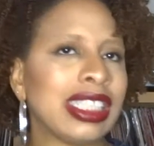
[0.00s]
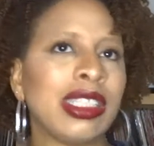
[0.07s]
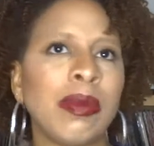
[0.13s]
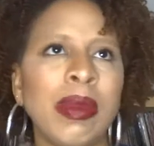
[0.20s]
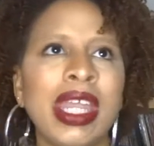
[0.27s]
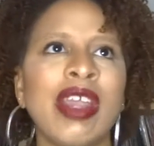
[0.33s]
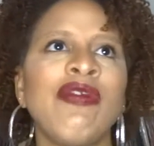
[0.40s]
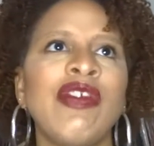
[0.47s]
To
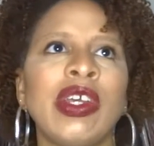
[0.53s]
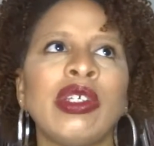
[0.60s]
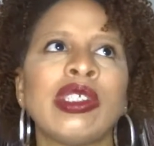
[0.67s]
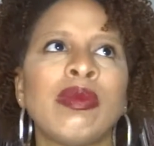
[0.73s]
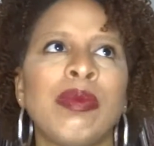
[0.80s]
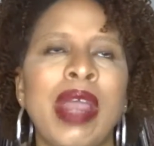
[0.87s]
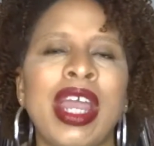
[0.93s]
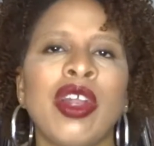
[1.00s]
me, it
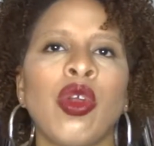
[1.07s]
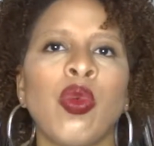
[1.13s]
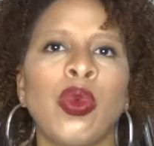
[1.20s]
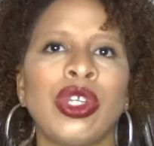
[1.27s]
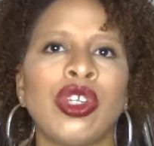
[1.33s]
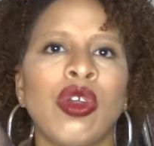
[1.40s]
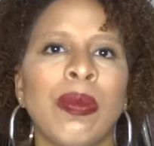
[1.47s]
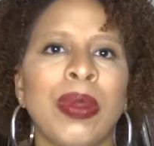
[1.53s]
feels better
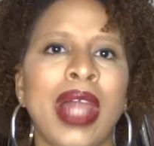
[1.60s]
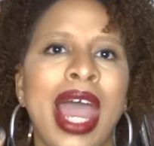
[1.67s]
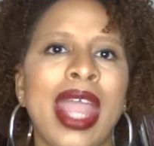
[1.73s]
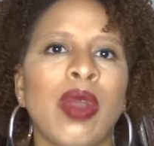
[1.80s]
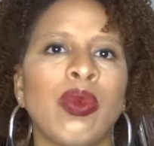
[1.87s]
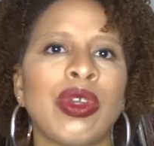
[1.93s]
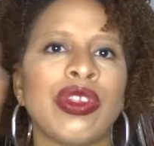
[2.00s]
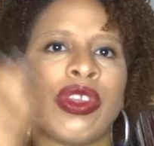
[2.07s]
when you apply
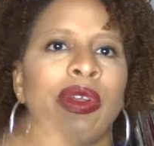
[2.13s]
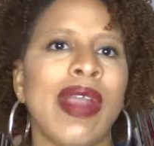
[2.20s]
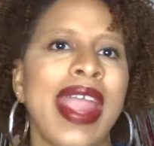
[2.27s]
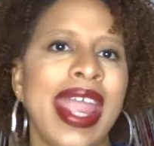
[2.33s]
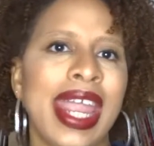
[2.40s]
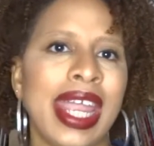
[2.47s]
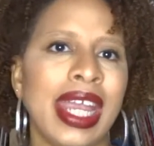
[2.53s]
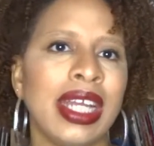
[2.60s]
it with your
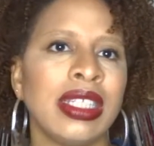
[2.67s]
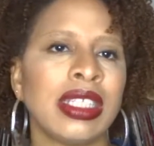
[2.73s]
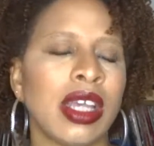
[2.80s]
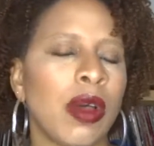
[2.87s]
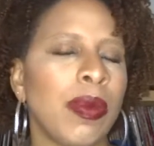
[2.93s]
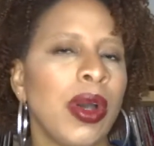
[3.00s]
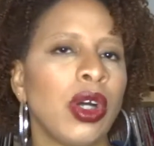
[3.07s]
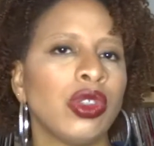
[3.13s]
hands
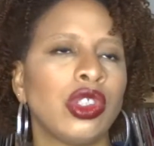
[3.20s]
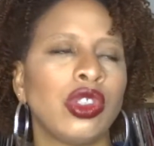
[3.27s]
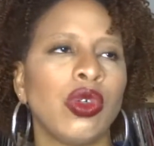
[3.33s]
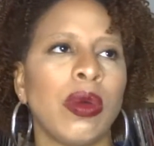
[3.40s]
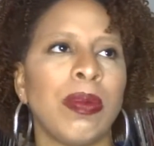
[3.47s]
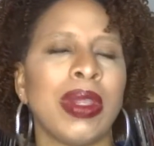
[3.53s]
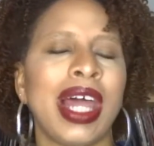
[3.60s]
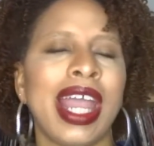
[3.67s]
opposed to
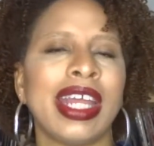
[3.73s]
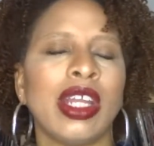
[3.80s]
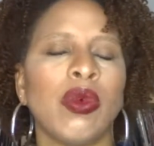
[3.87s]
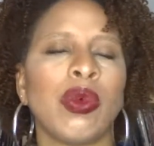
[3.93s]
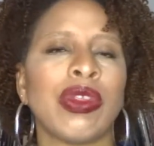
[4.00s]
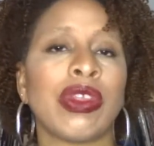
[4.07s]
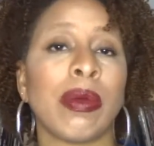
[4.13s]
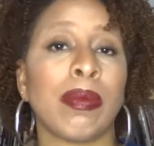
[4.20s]
applying
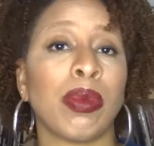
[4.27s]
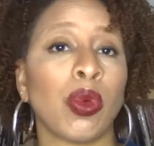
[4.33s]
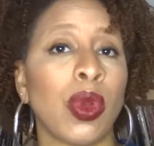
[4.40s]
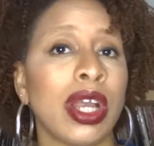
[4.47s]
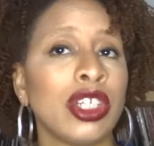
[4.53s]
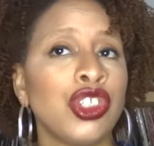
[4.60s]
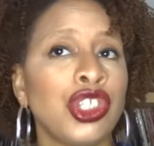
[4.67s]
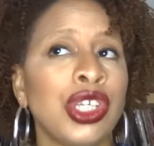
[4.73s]
it with a
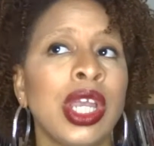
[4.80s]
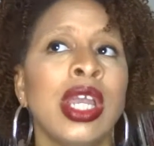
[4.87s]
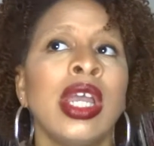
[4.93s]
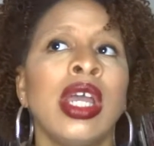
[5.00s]
brush.